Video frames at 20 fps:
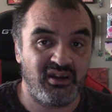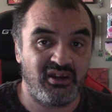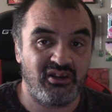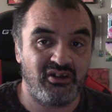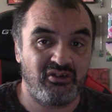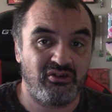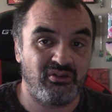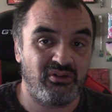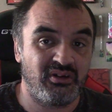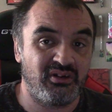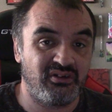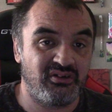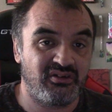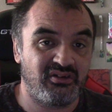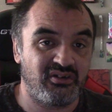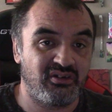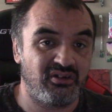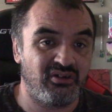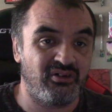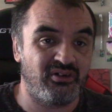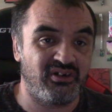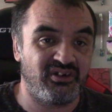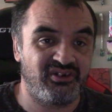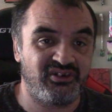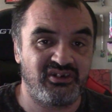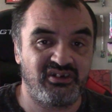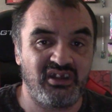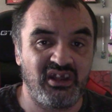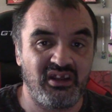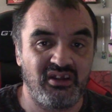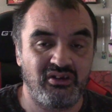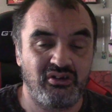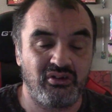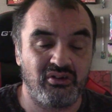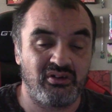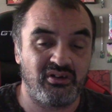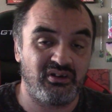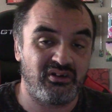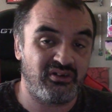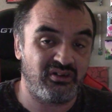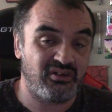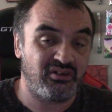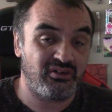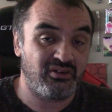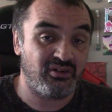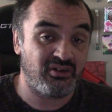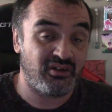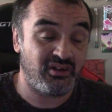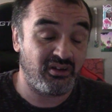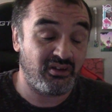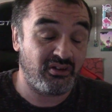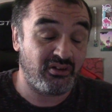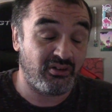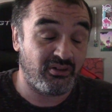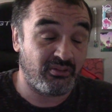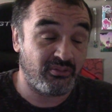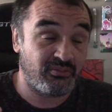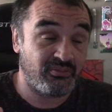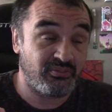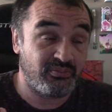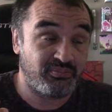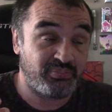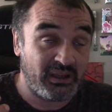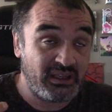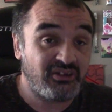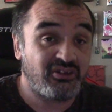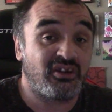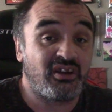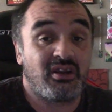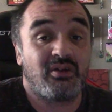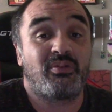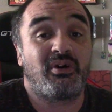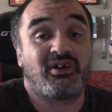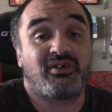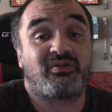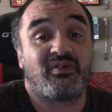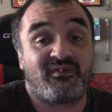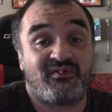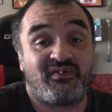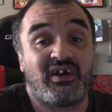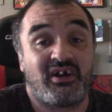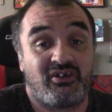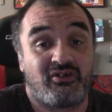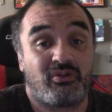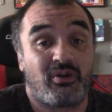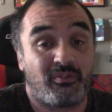and to his, you know, his state, to his, to, you know, basically he wants revenge.